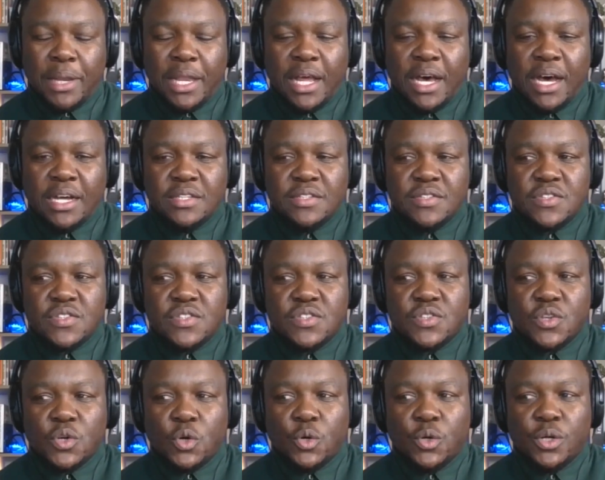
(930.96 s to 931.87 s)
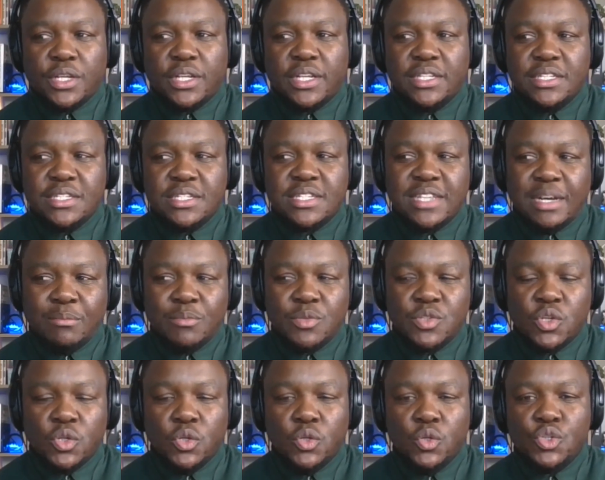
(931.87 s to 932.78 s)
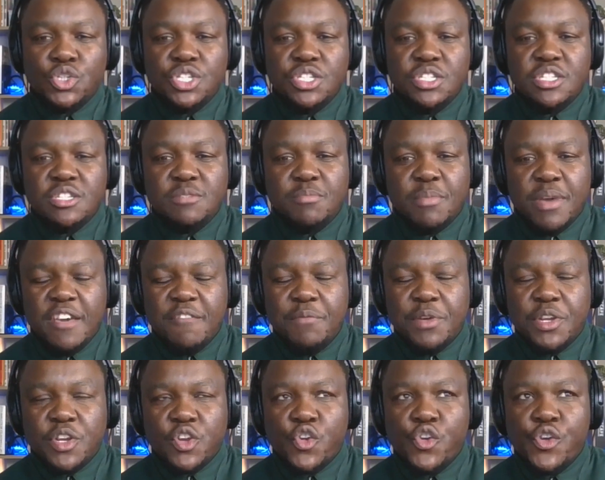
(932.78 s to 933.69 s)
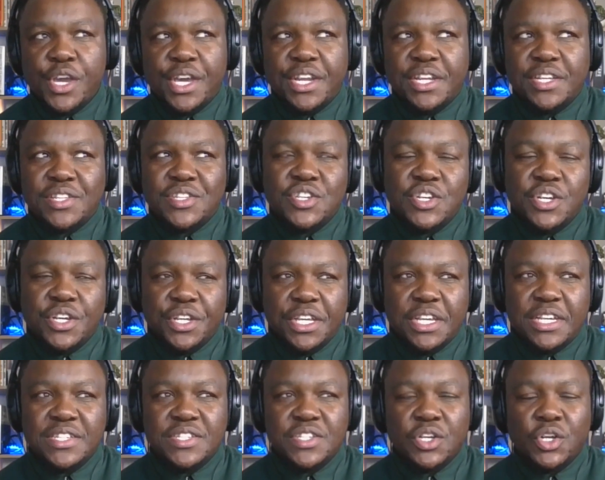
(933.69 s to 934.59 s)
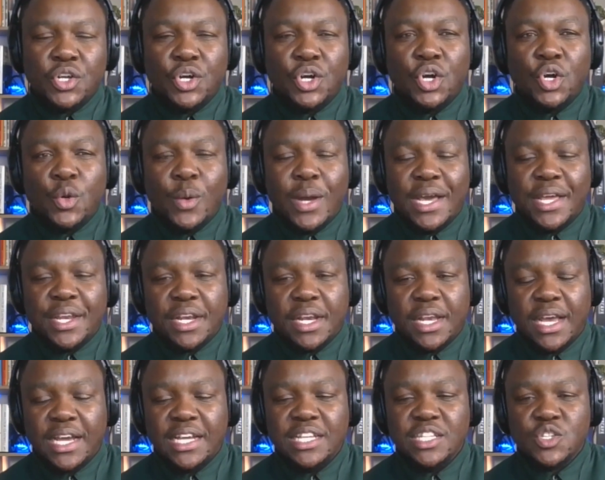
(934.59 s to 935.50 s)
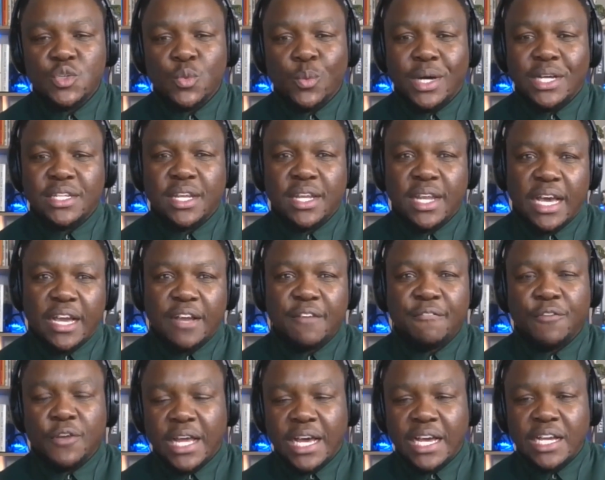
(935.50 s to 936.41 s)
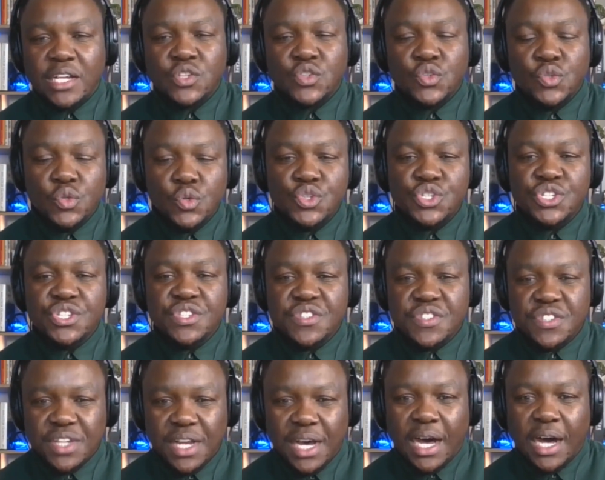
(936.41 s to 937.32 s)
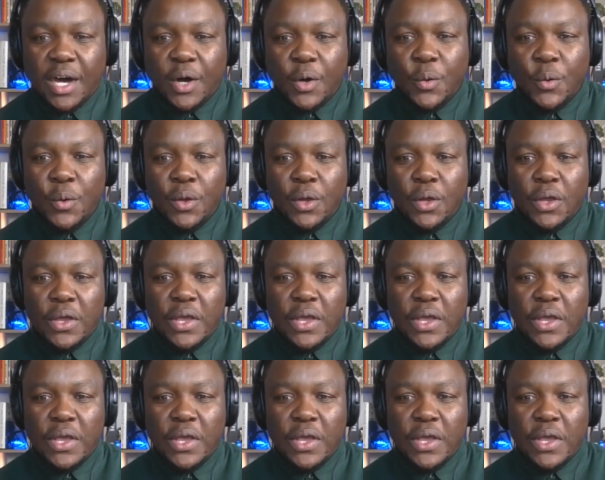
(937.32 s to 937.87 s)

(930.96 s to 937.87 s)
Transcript: plants, or at least some solutions, may have been created 10 years ago and clients want like-for-like solutions now.